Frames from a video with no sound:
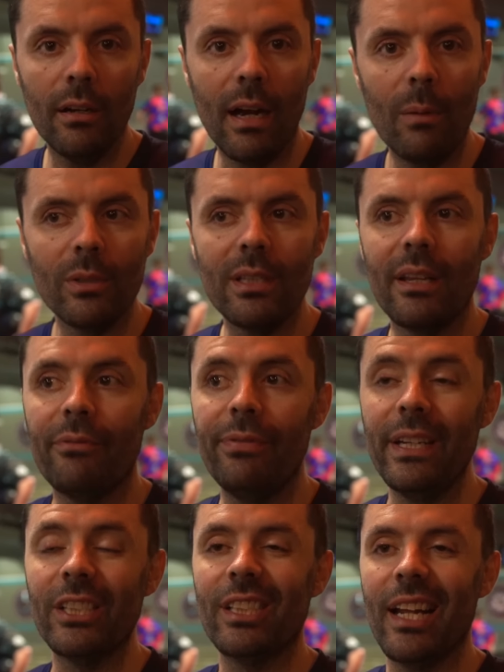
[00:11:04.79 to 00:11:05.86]
Wasn't the
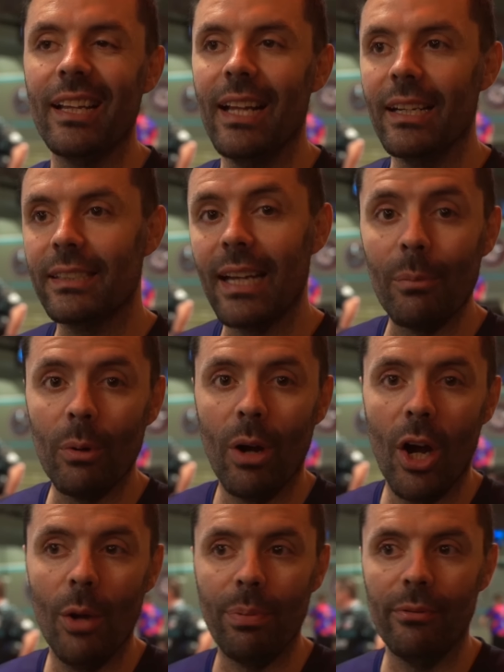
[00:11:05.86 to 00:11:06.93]
finish to that last game we were
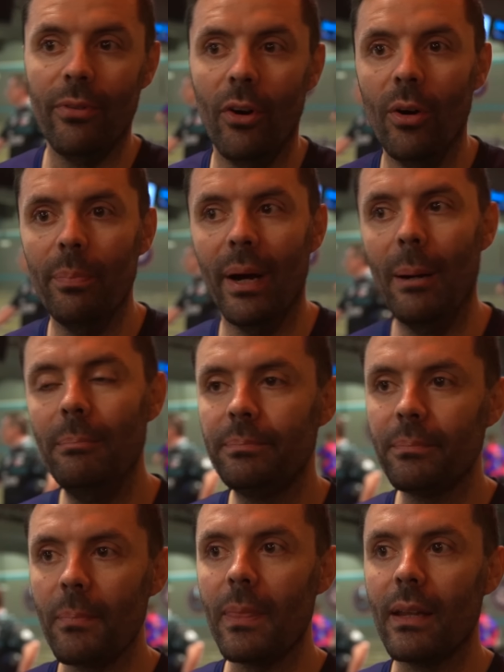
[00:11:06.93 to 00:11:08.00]
hoping for, but
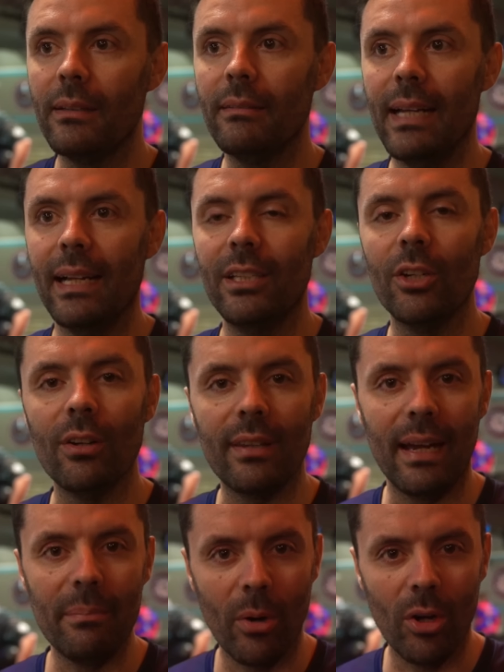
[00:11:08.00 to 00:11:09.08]
that
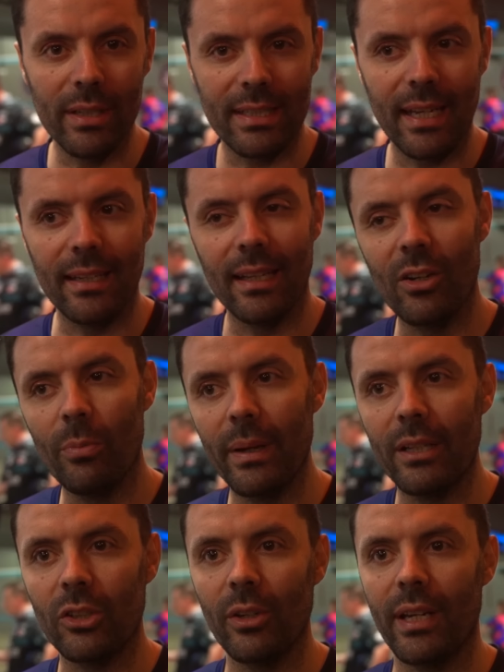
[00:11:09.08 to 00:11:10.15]
urethane ball is getting a little
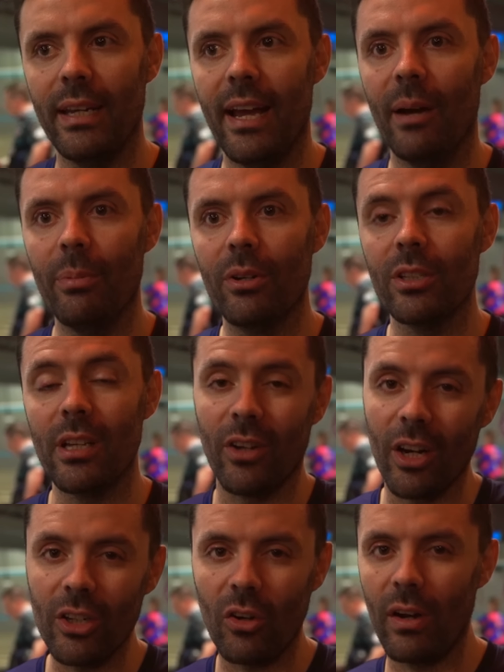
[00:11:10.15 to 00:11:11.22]
bit tricky now because I've
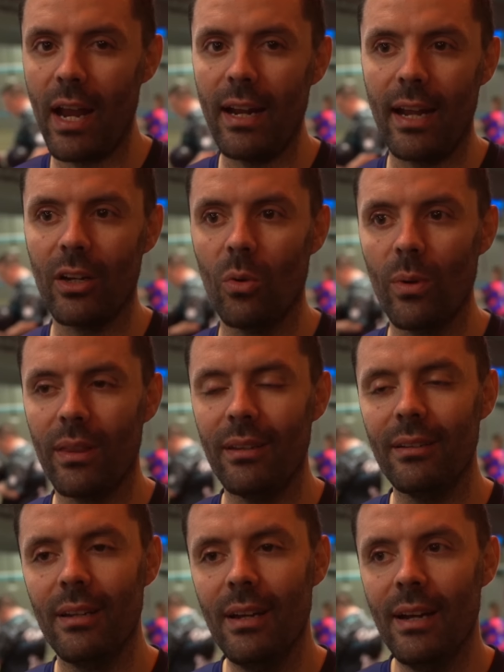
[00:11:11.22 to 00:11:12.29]
got to create angle with
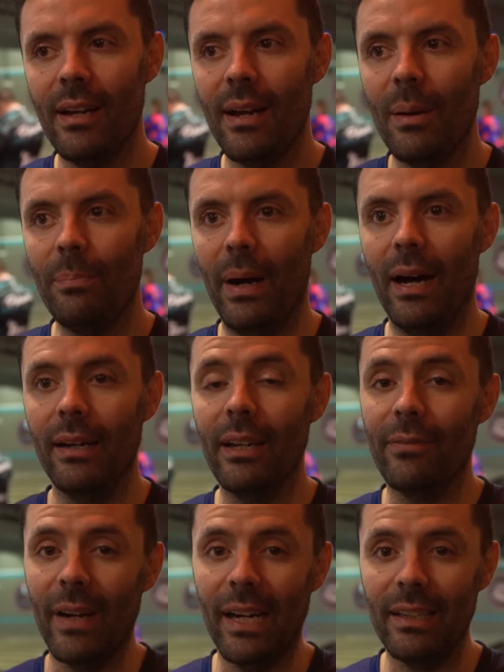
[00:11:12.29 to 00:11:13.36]
it, but
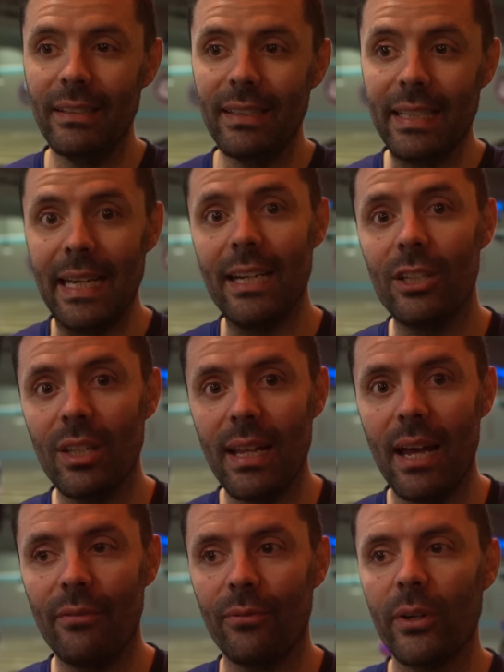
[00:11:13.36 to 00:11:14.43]
if I get it to
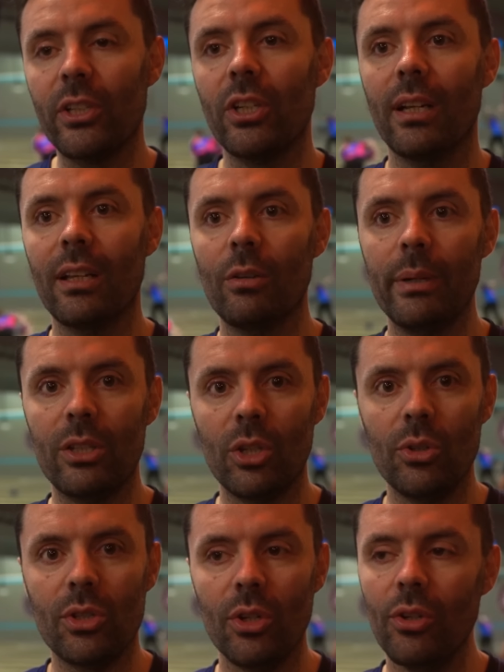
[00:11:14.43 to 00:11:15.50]
that friction a little bit
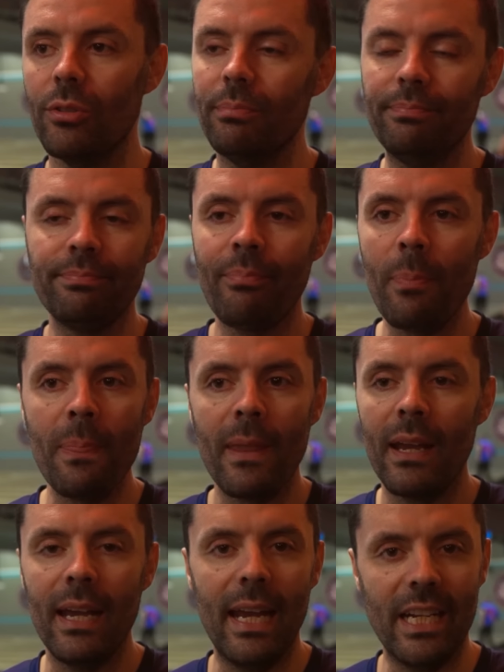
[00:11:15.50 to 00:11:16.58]
too soon,
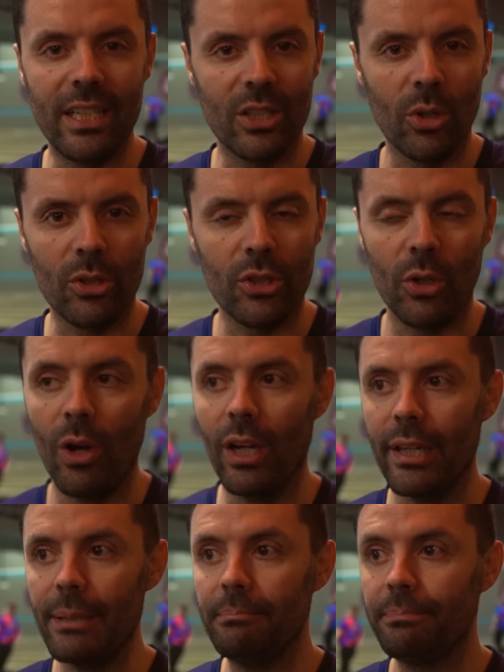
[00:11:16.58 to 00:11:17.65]
it just hooks too
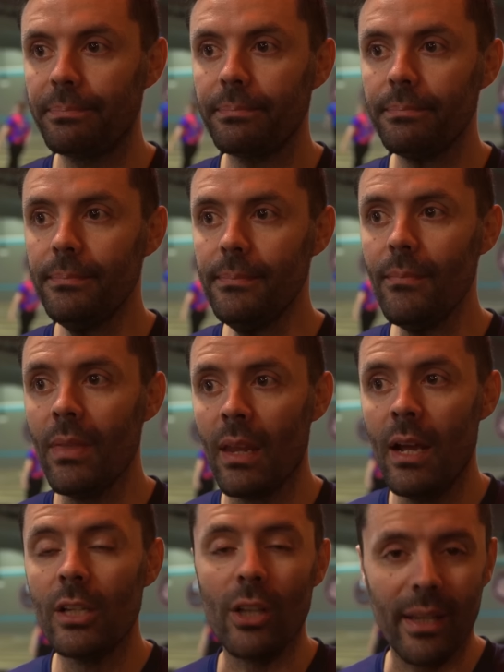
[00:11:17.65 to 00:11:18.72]
early.
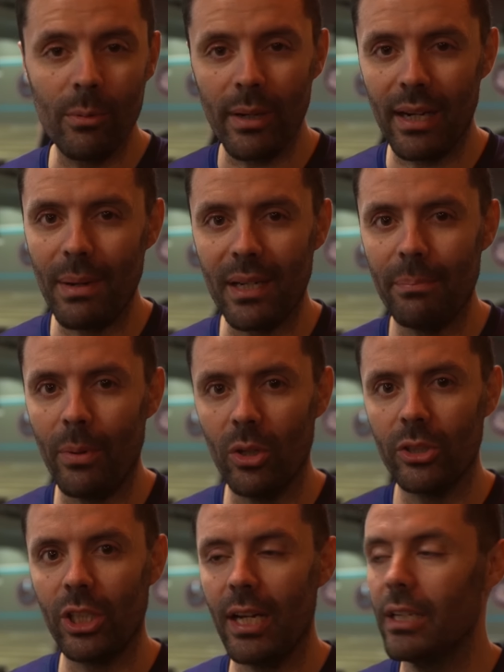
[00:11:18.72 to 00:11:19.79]
I think we're going to make a ball
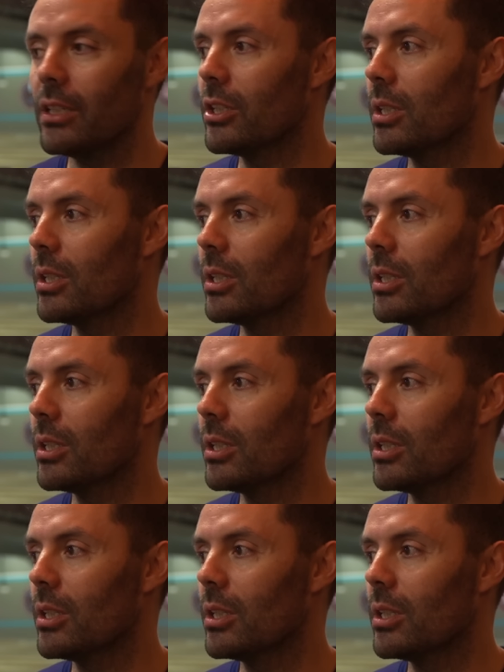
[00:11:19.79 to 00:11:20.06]
change.